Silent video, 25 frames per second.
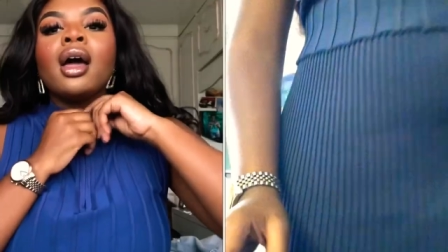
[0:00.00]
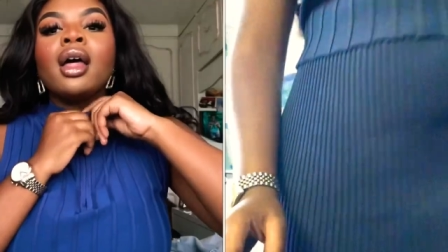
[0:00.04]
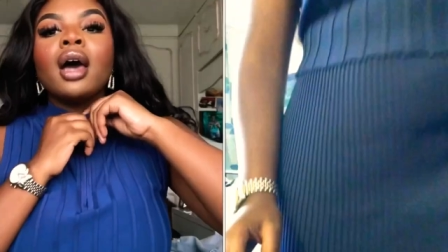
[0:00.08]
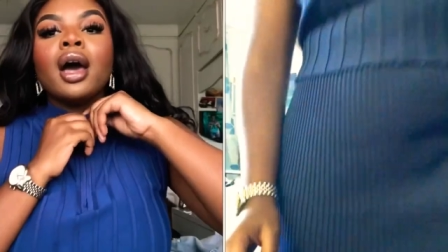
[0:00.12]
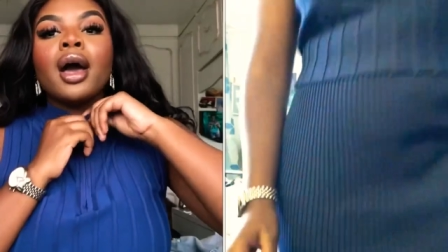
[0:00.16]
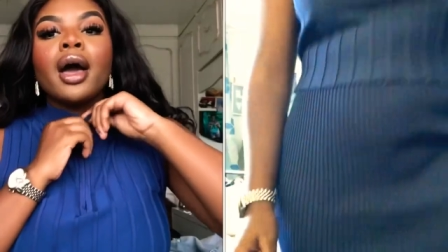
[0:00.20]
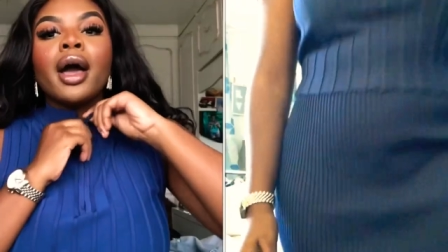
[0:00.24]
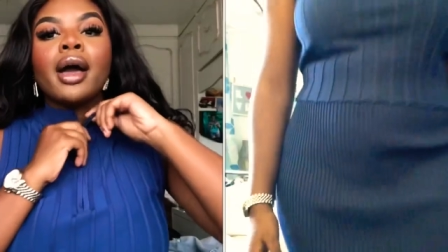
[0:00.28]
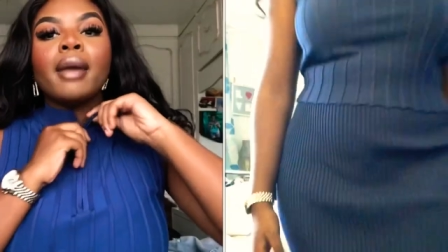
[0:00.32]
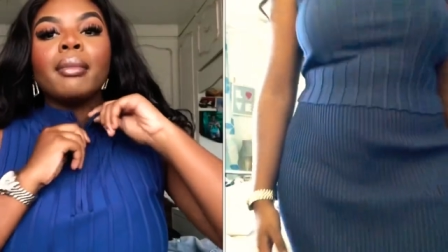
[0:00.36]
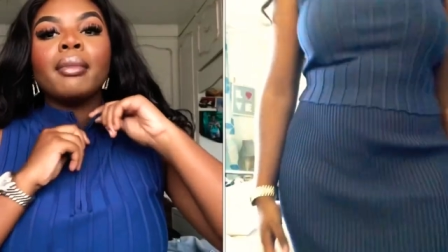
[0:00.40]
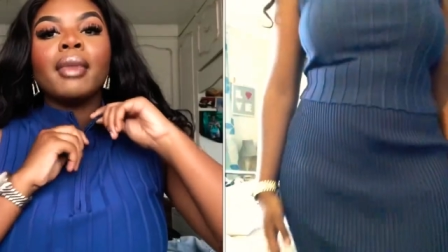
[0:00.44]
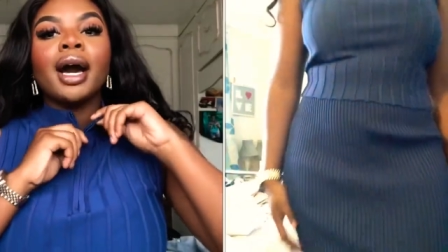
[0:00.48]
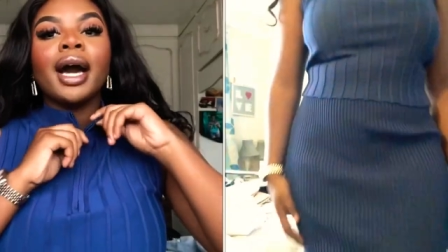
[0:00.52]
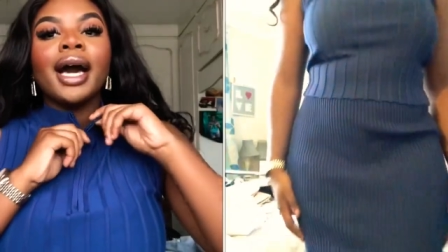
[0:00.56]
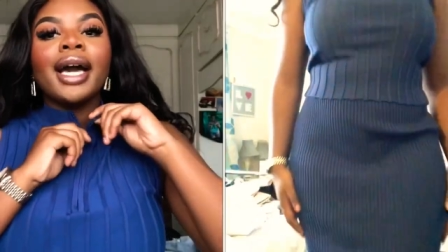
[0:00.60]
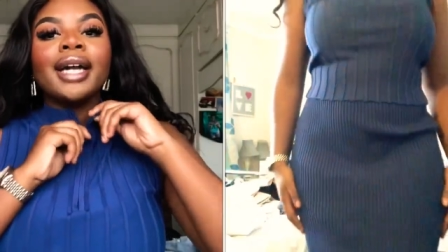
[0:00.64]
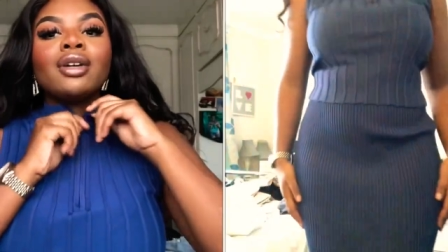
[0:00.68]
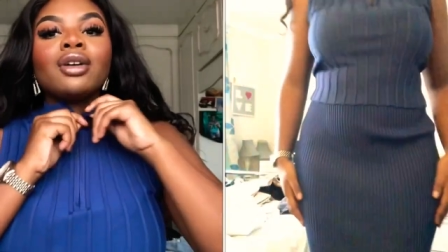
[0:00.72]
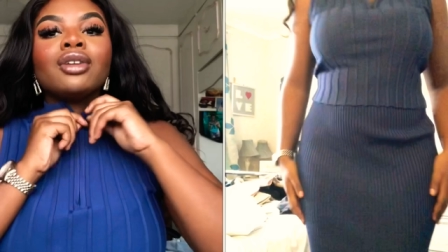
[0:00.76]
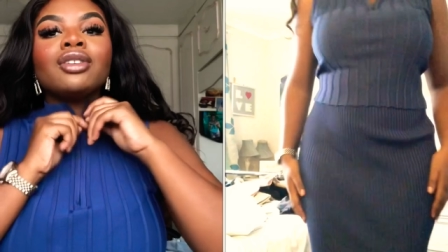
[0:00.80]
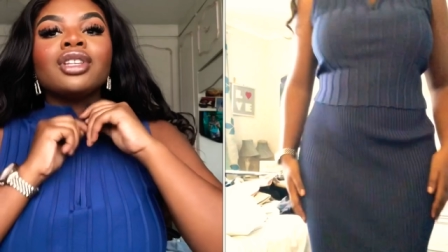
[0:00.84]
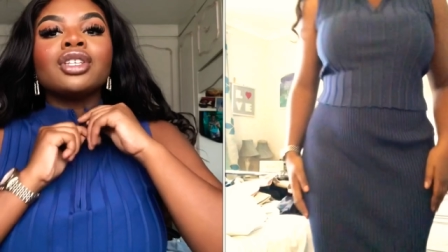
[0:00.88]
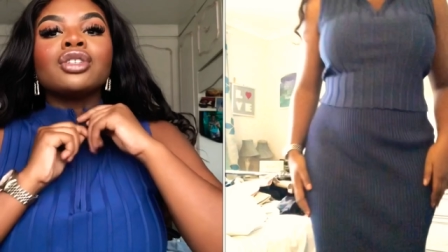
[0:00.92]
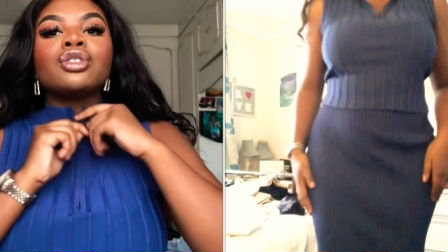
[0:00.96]
um i got
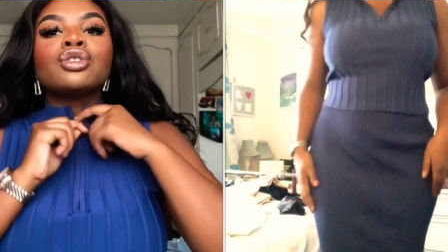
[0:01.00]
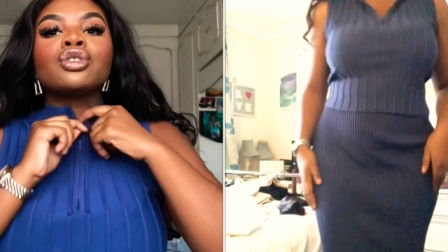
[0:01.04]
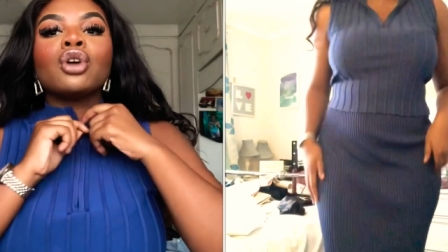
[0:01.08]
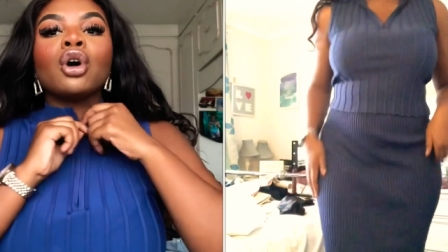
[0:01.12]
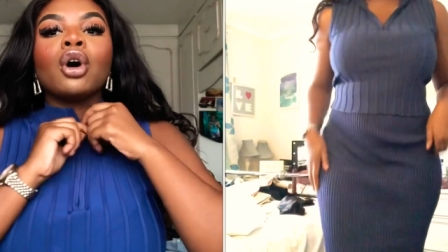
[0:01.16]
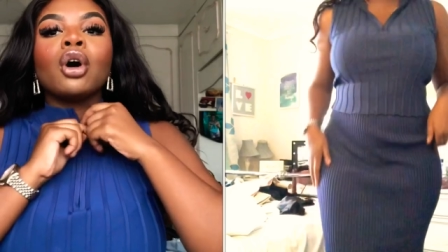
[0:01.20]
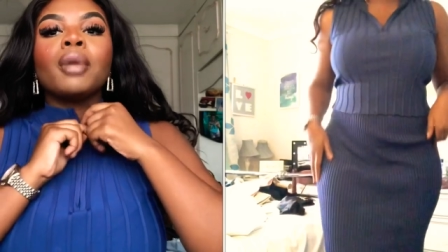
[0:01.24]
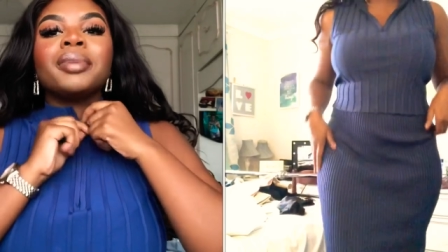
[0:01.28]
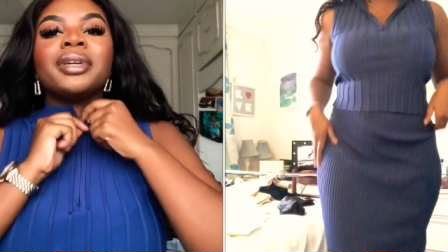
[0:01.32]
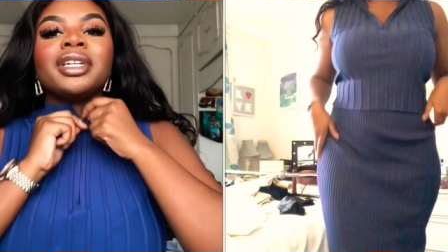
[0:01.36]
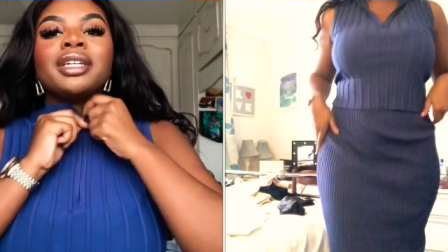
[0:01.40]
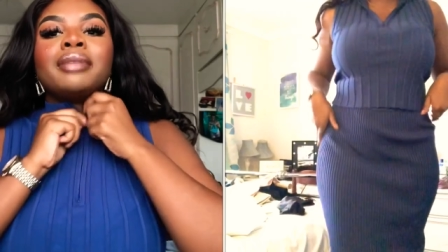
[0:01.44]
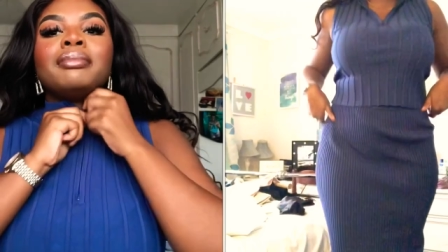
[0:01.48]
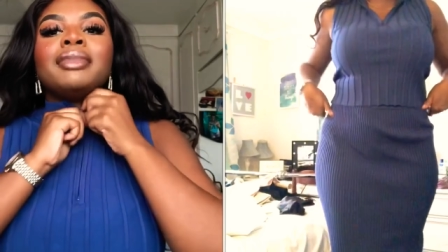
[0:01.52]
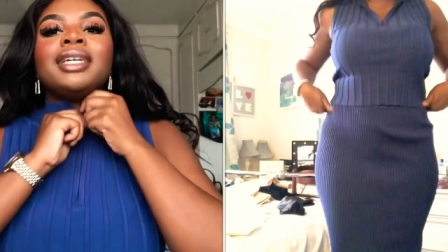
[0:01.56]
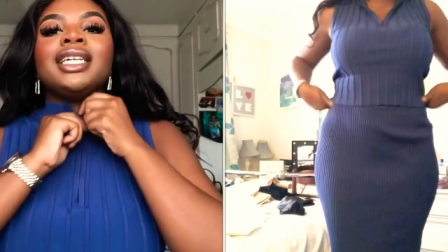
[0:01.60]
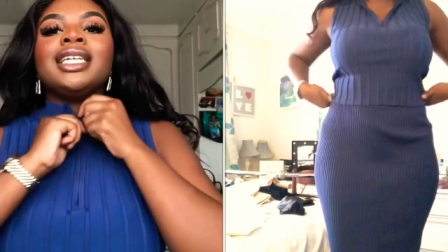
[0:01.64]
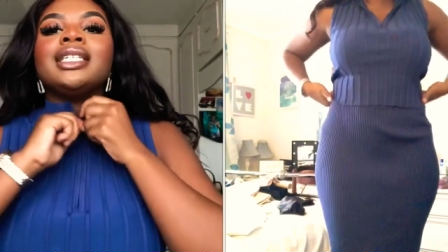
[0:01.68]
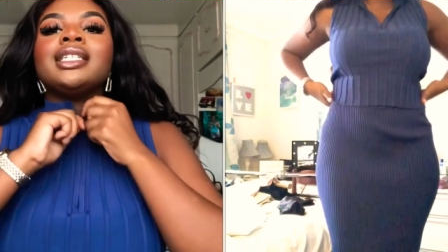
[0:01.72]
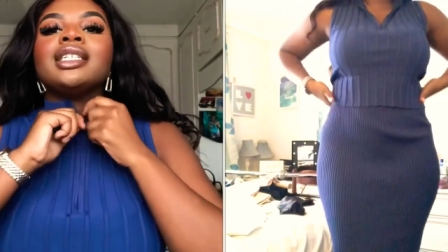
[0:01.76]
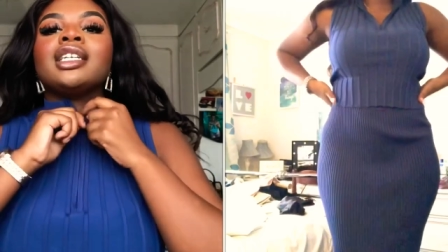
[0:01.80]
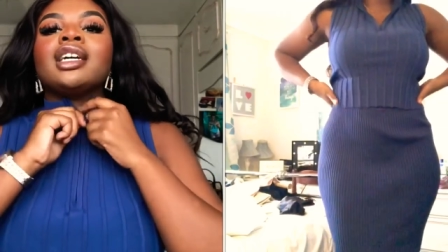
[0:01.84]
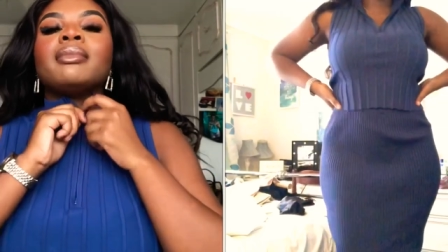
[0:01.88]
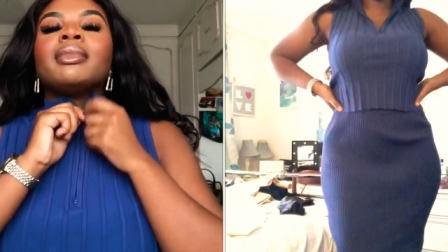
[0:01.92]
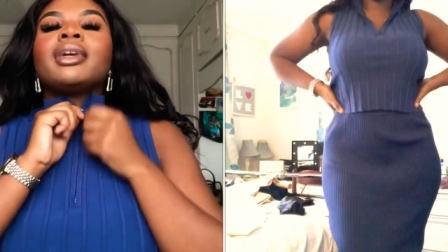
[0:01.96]
this top in a
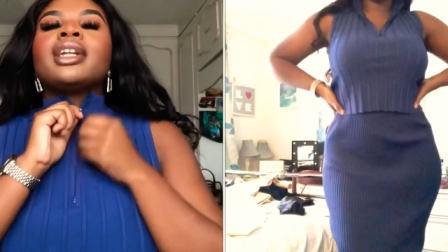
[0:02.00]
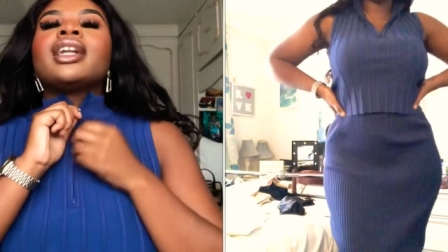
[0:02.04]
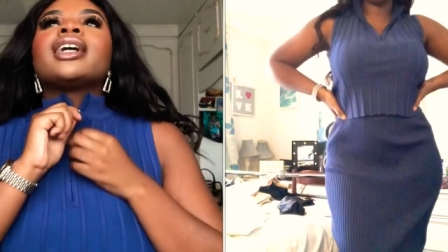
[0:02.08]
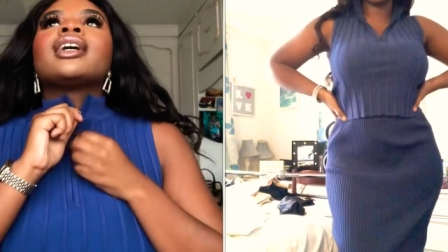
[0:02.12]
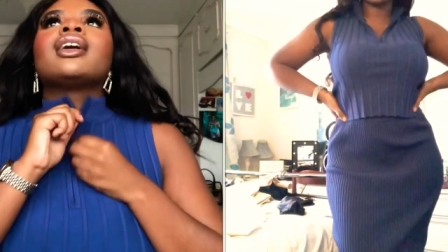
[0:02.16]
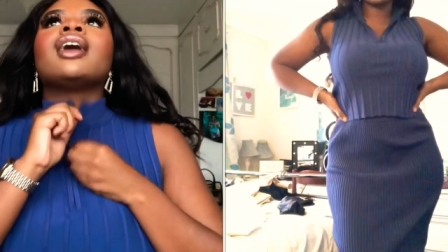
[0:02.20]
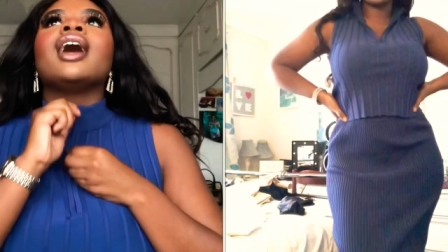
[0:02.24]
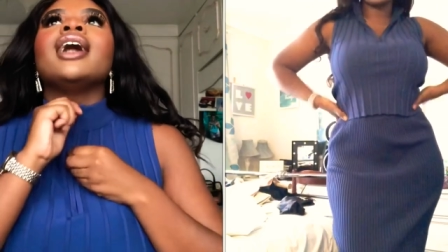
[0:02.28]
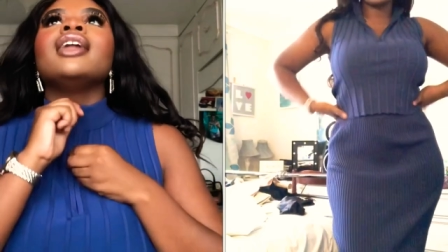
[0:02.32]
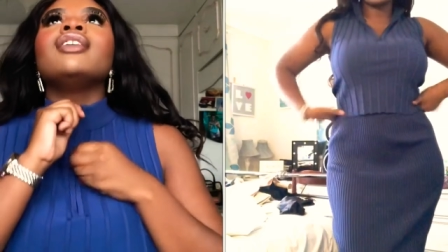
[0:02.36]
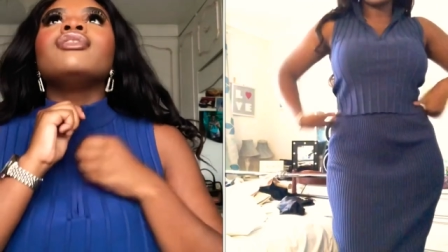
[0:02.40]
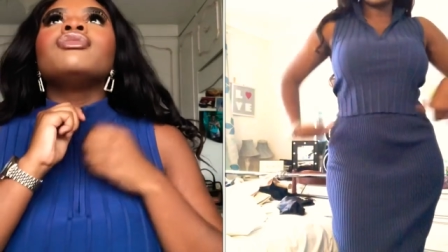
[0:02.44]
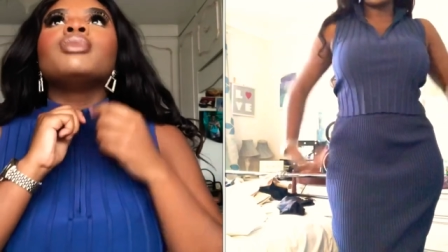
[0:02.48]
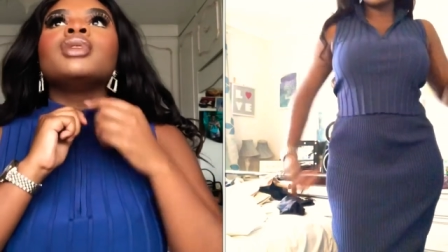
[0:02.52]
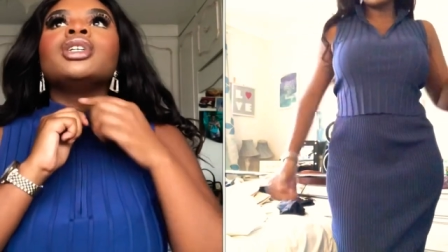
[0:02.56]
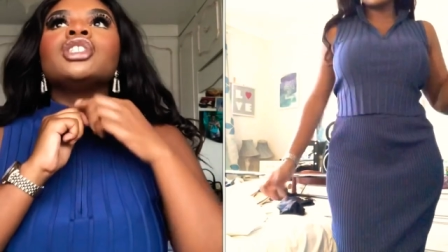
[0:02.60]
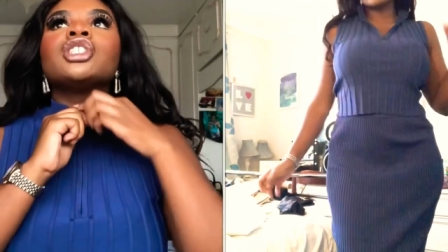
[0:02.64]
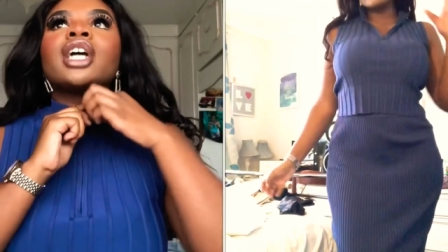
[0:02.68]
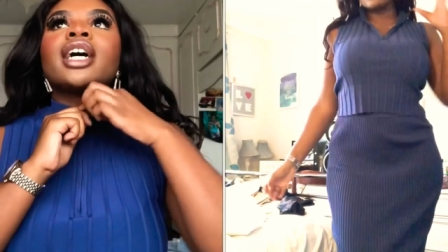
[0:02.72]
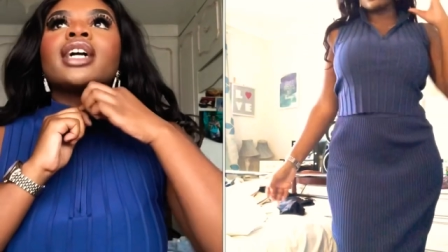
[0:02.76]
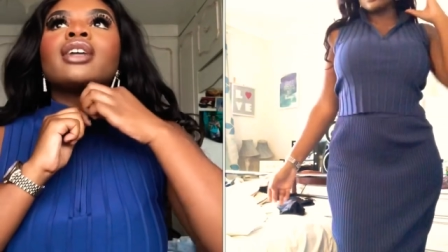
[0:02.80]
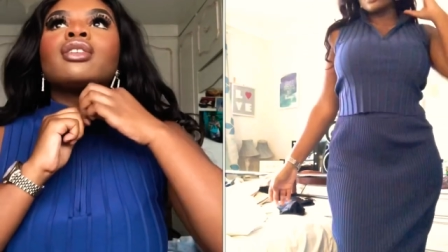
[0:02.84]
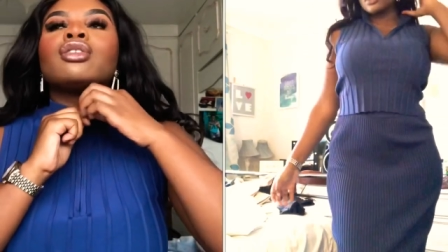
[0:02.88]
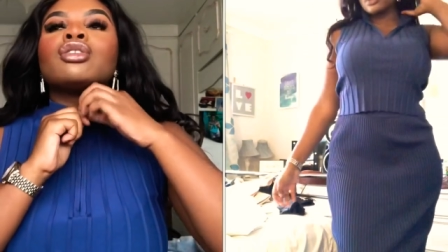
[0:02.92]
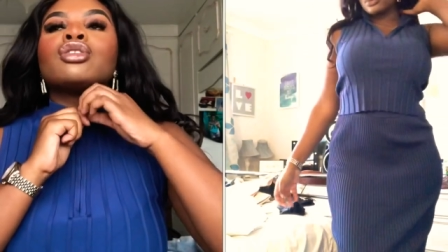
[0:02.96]
medium and i kind of wish i got a